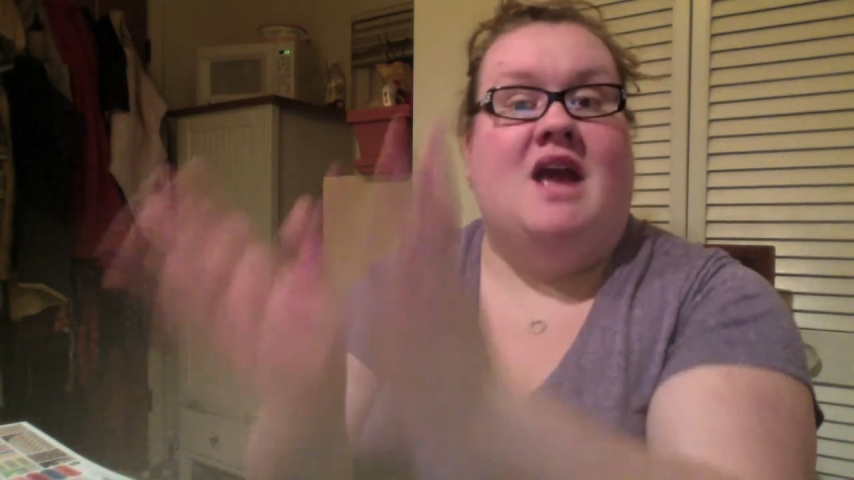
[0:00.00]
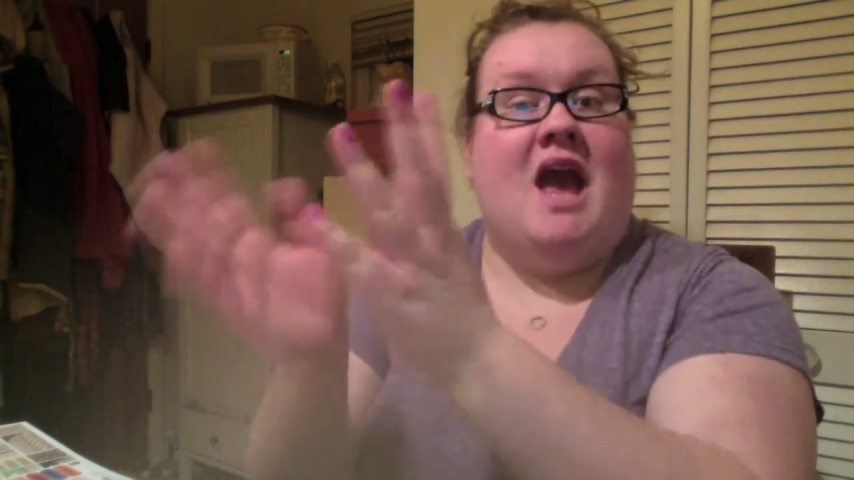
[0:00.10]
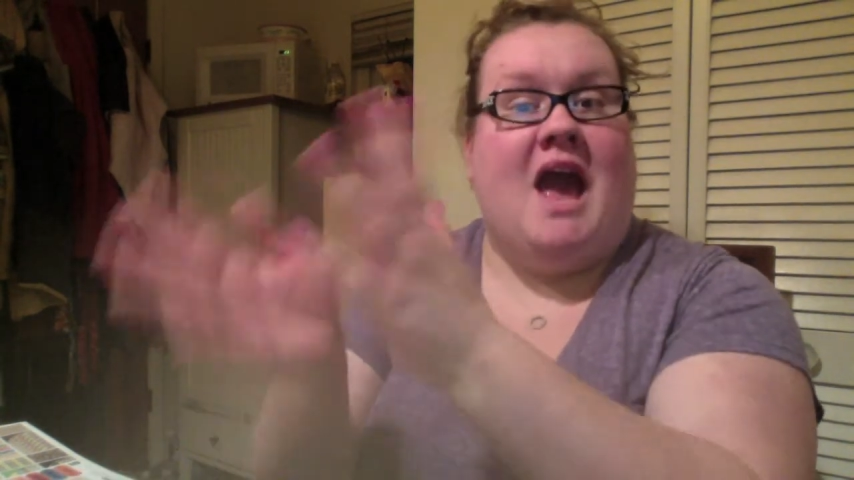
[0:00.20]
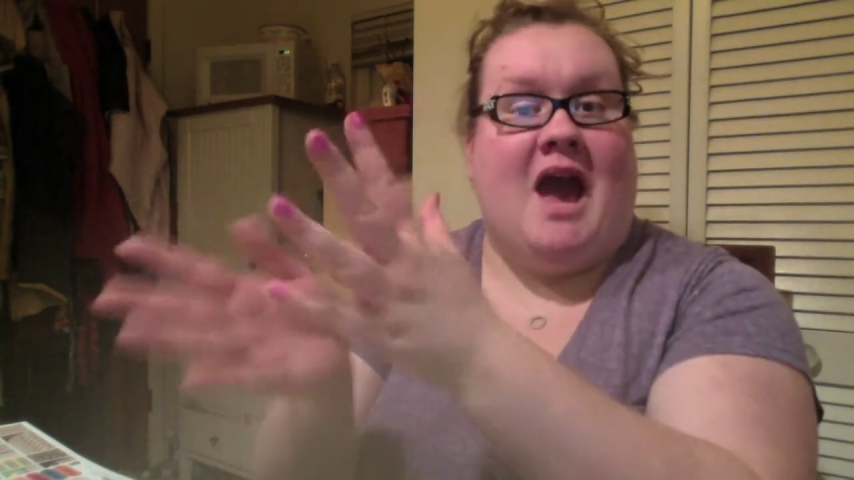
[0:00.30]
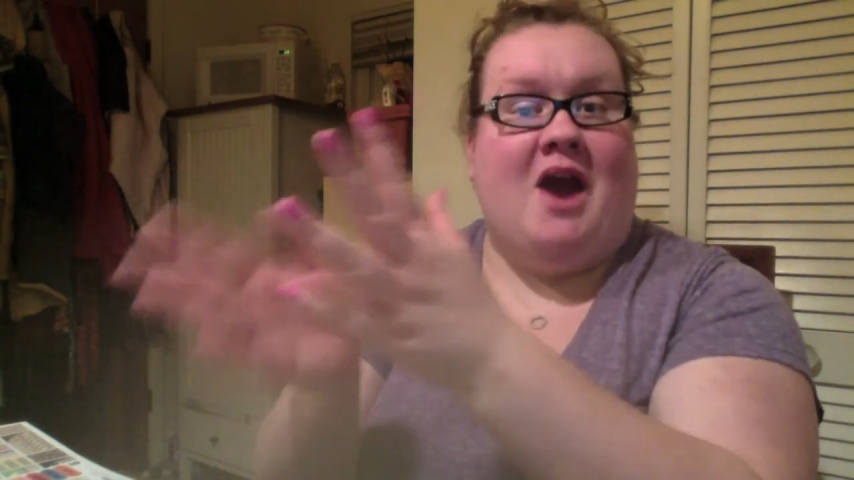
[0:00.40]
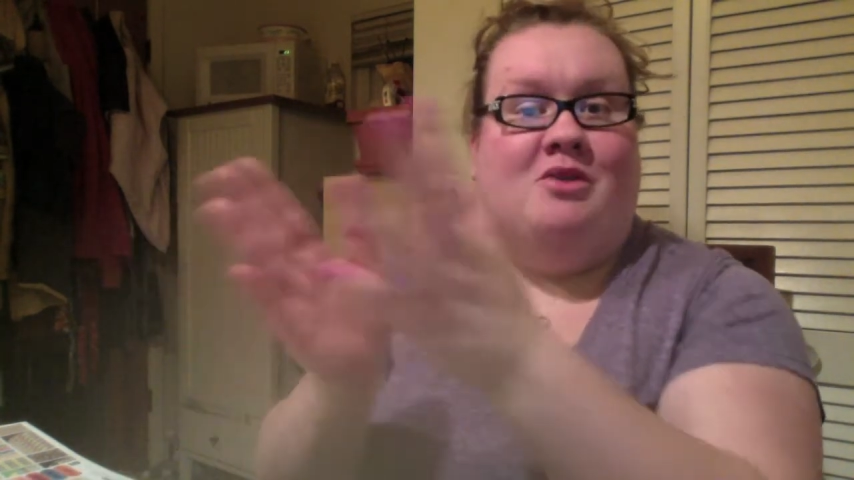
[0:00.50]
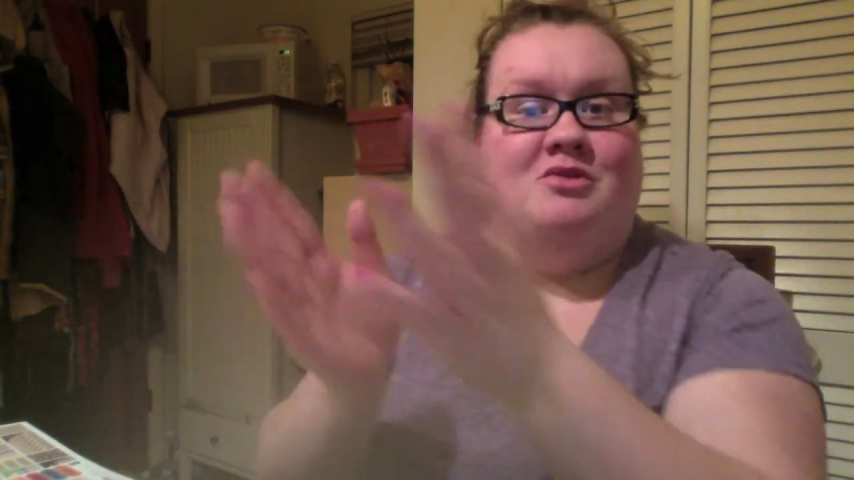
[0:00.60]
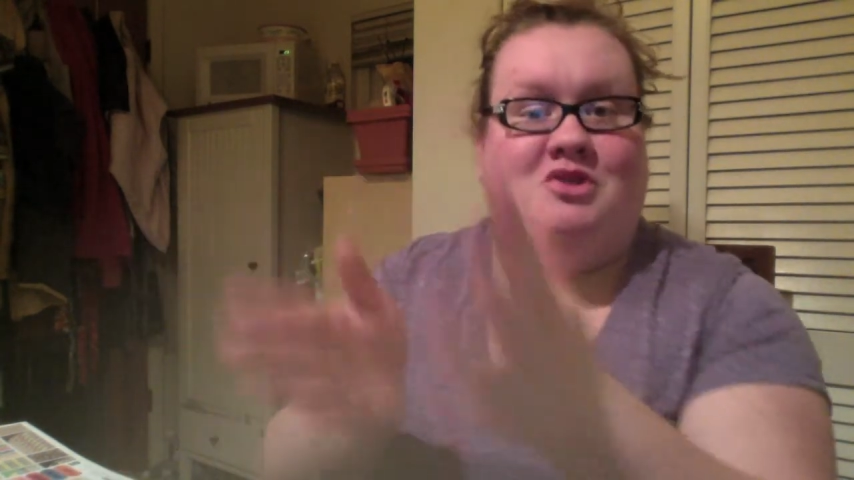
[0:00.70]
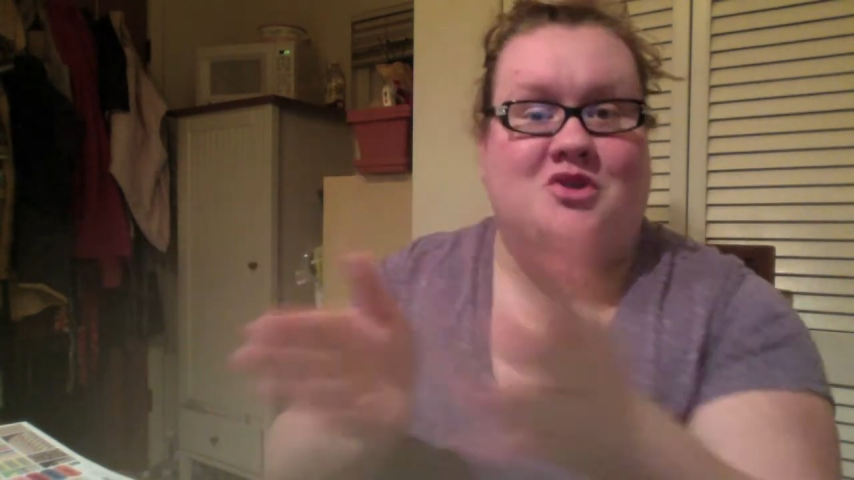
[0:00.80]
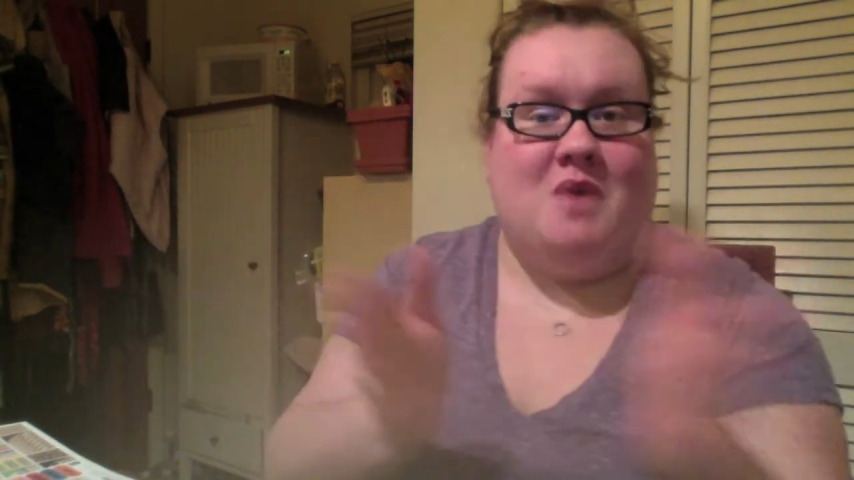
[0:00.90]
how
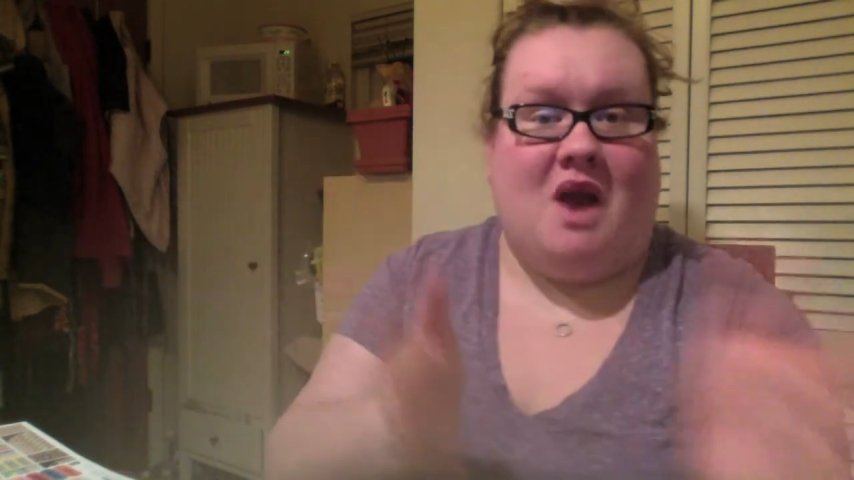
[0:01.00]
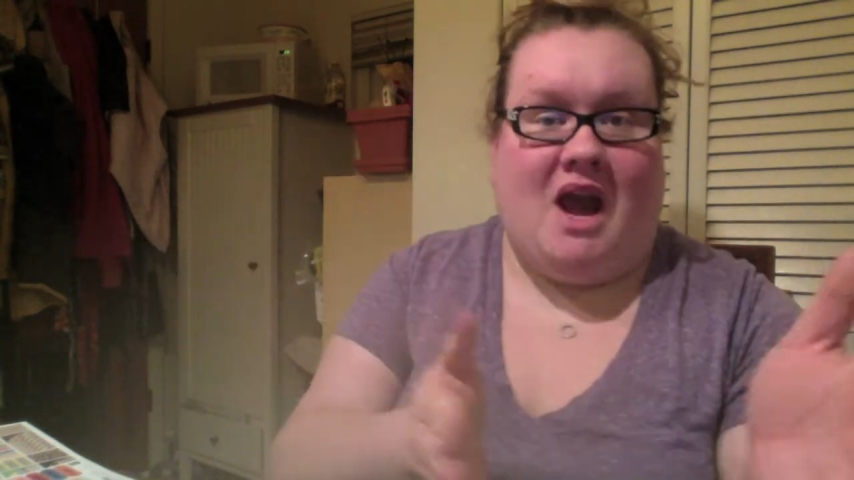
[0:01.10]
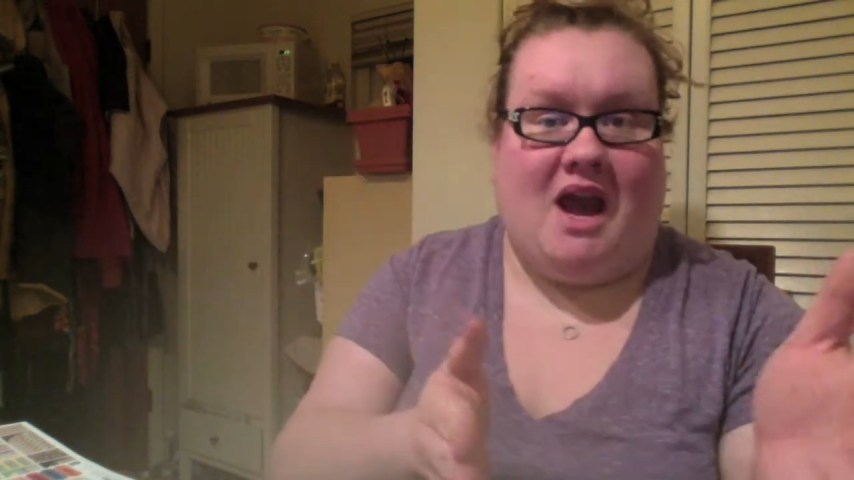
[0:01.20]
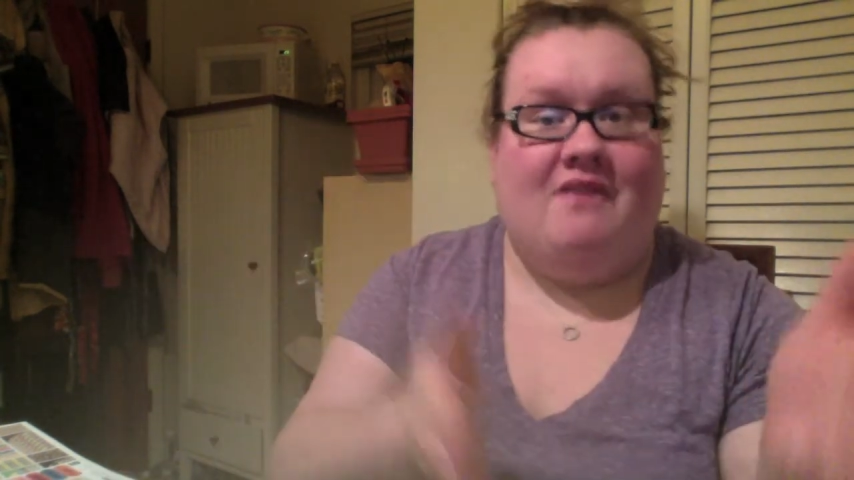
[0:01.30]
do I,